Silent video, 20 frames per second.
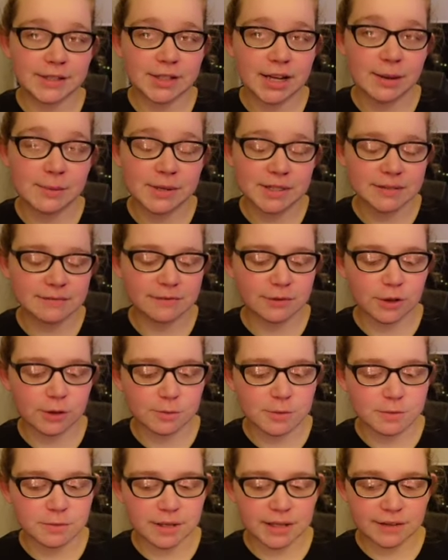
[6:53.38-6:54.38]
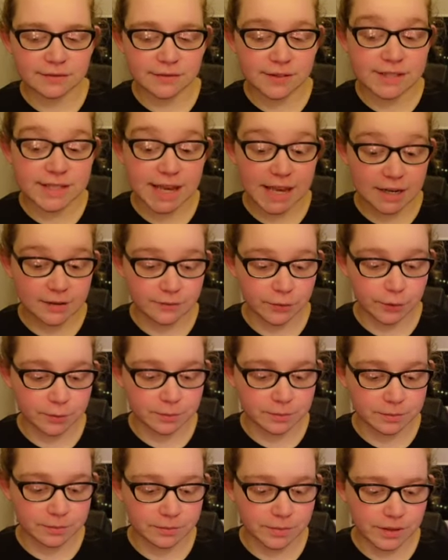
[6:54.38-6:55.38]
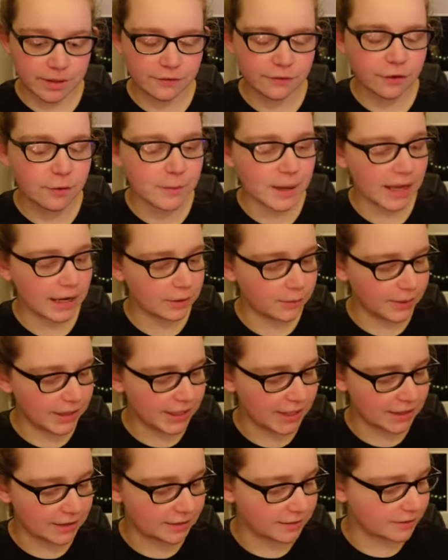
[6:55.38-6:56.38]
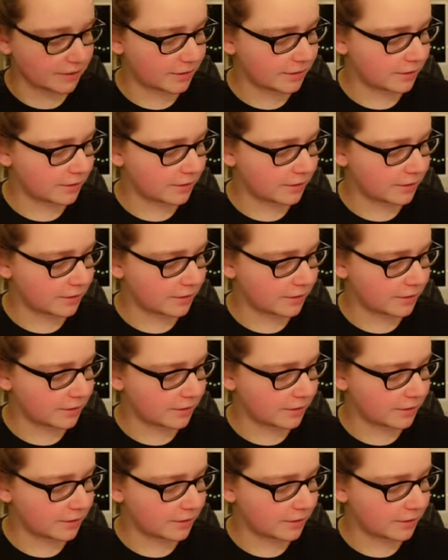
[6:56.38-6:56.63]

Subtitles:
Jamie's informing me, for 10 of them. But they're from Halloween.